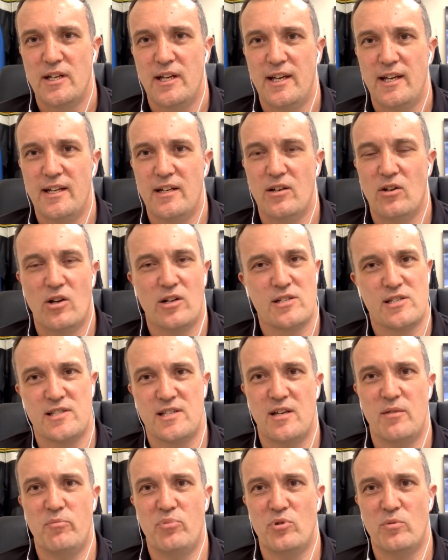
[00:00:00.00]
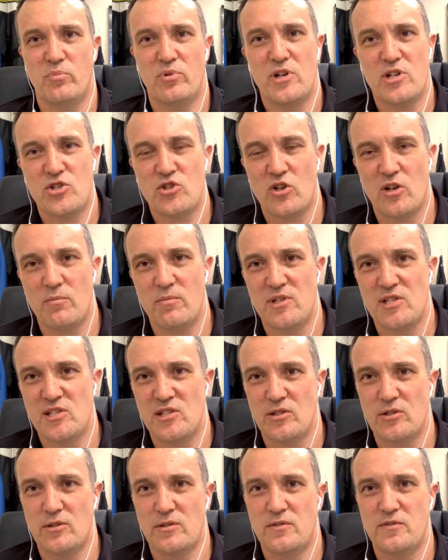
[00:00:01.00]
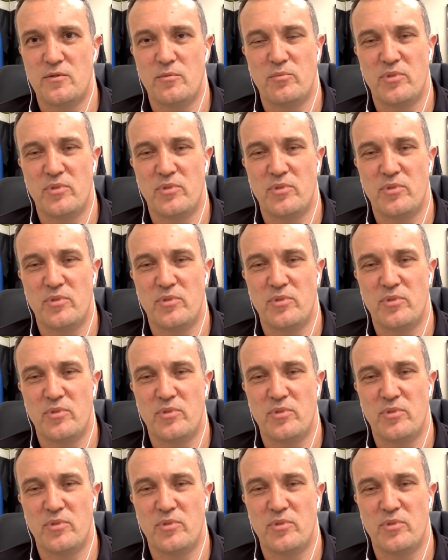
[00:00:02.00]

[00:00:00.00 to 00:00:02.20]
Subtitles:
like I said, put pressure on myself,